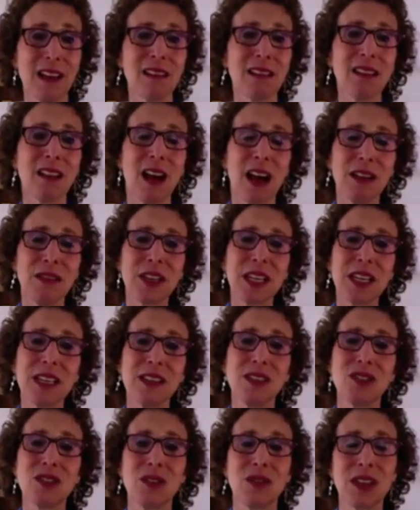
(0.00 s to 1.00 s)
A lot of
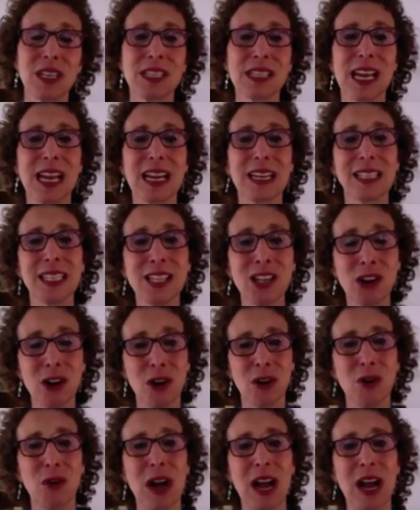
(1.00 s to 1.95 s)
kids don't don't exactly know